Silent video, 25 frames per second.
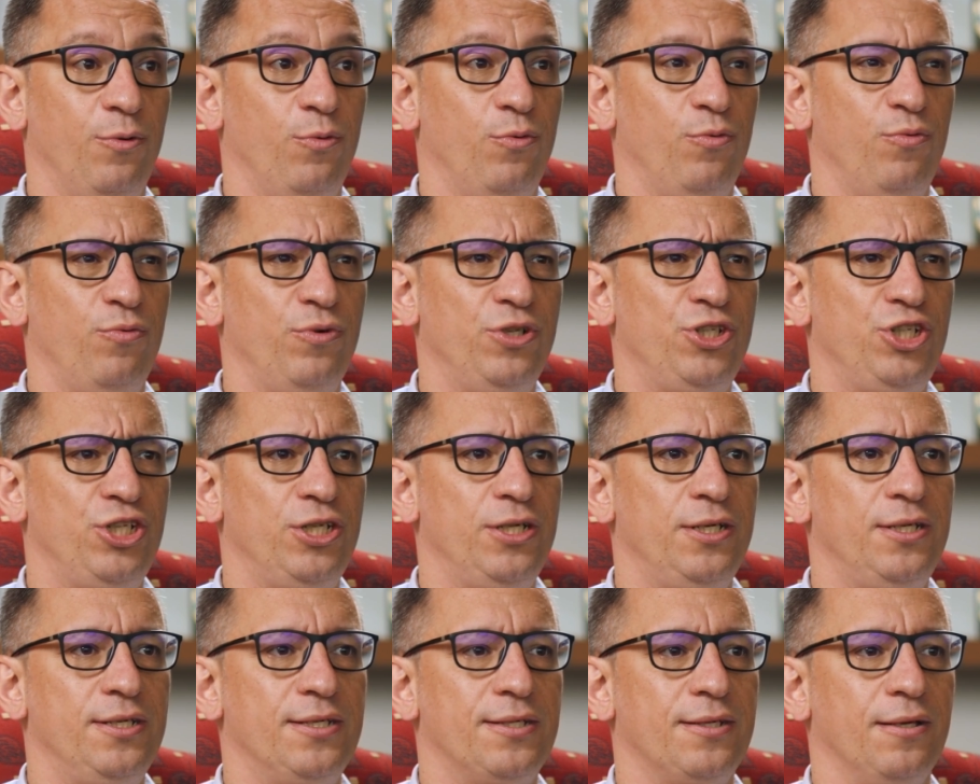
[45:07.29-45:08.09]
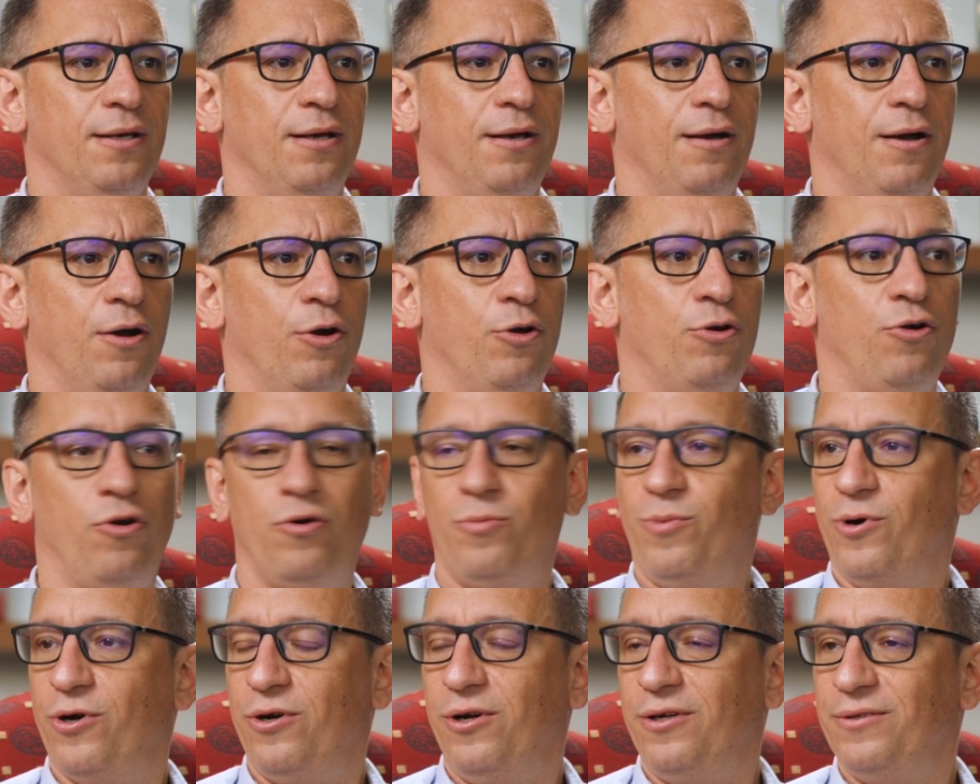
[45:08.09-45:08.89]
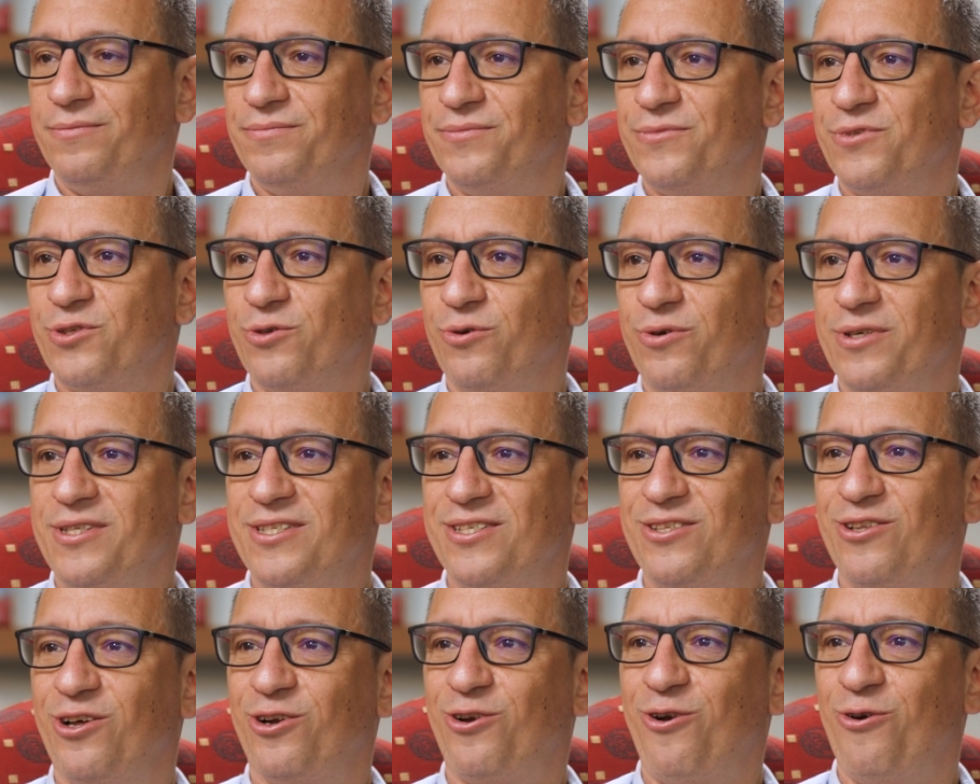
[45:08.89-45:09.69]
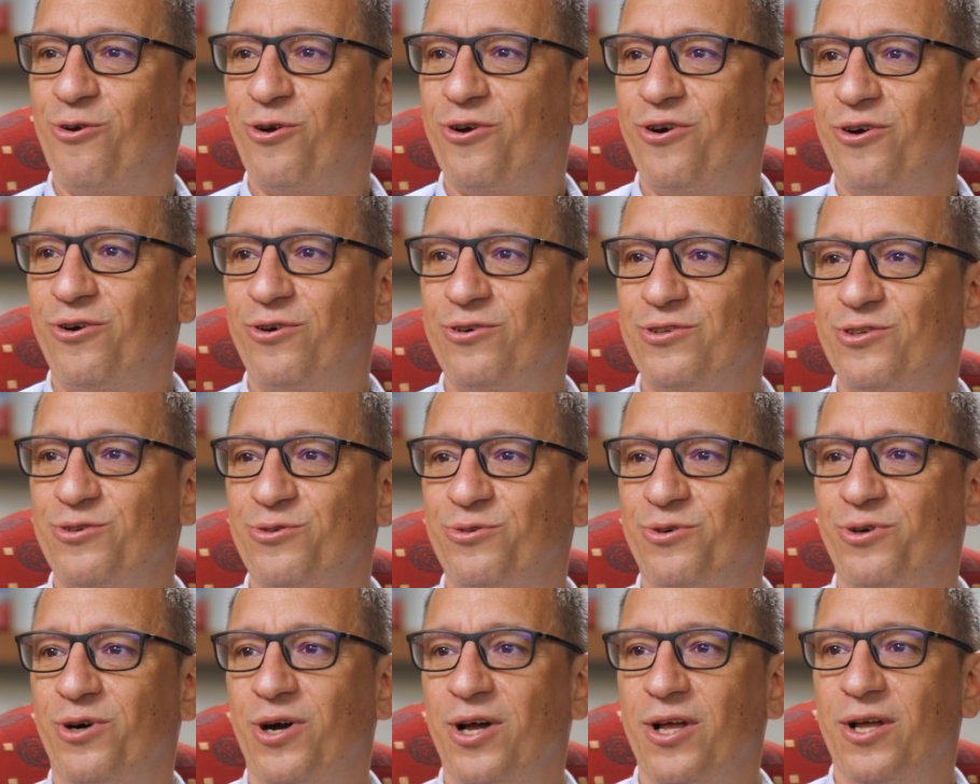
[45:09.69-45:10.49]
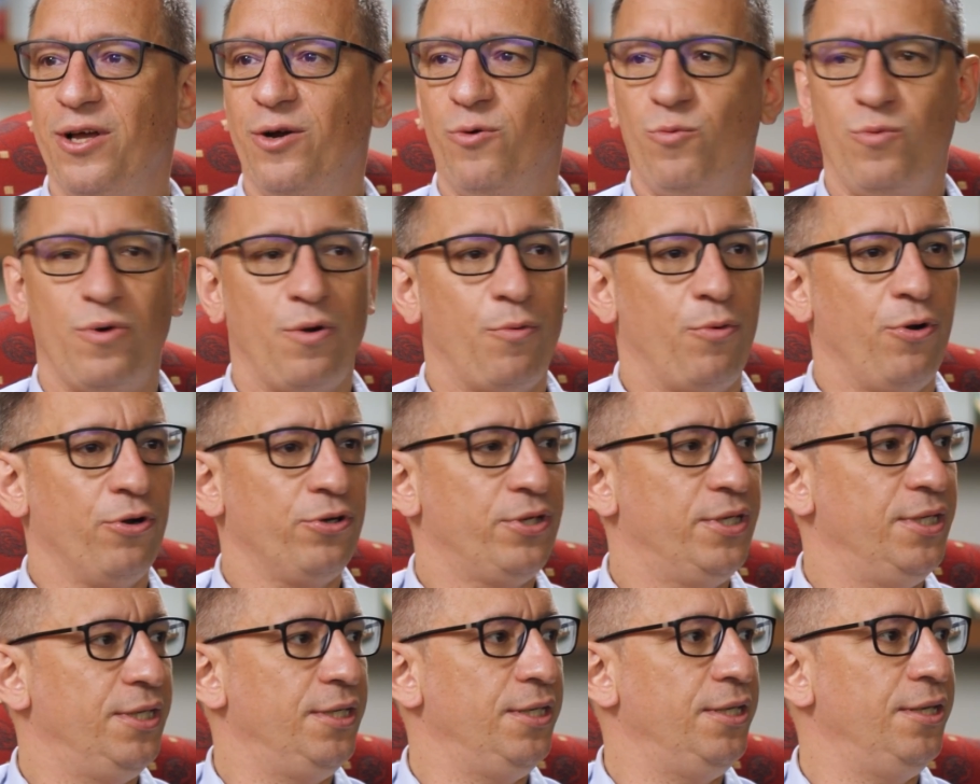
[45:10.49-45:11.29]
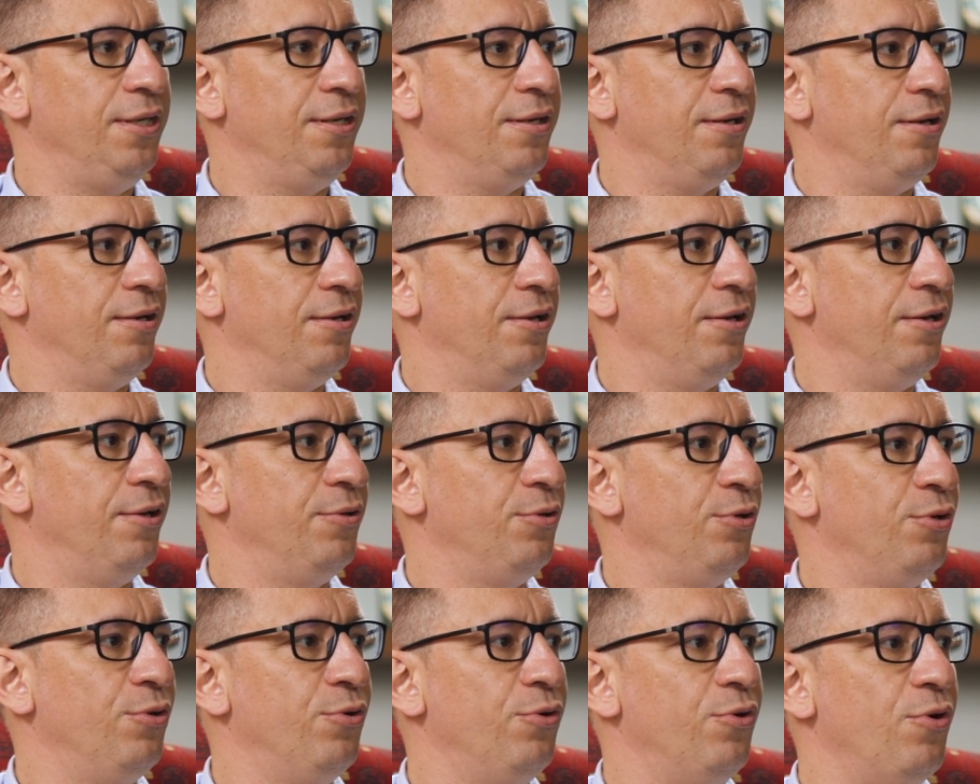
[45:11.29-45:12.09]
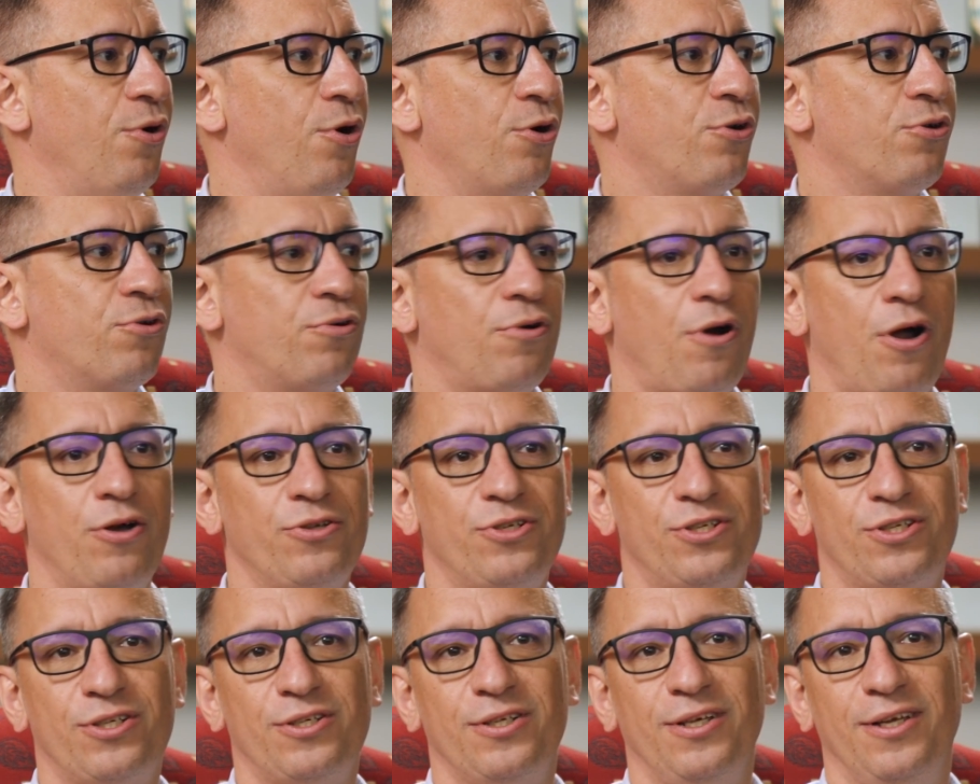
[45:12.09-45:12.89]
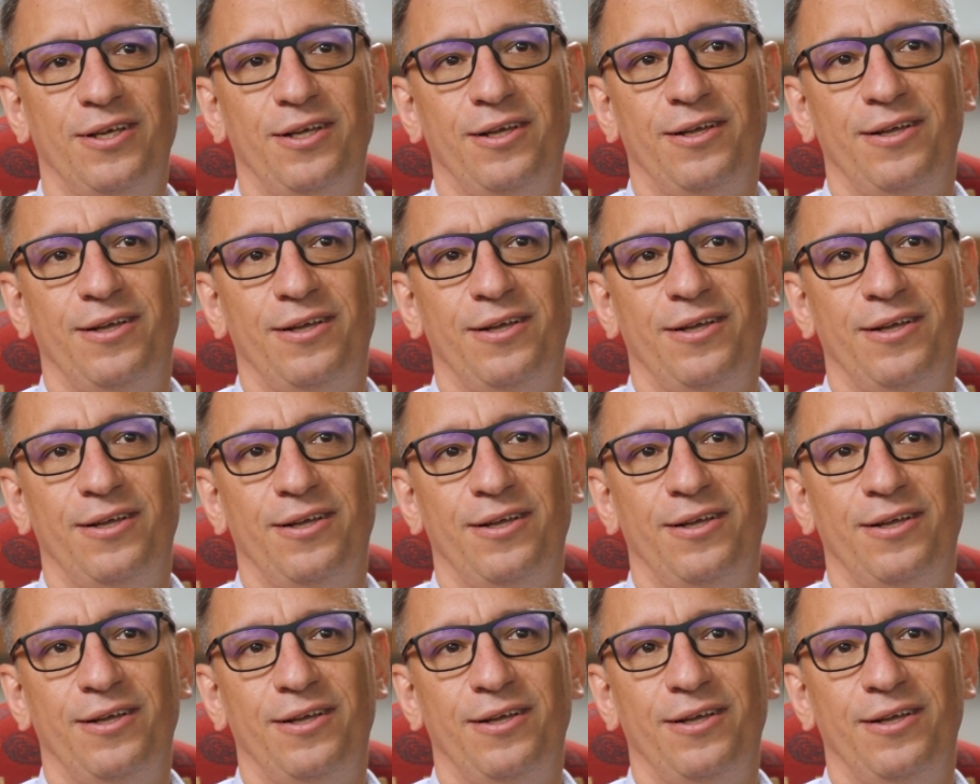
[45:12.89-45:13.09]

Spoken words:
which is global, so it's not local. So we're working, across,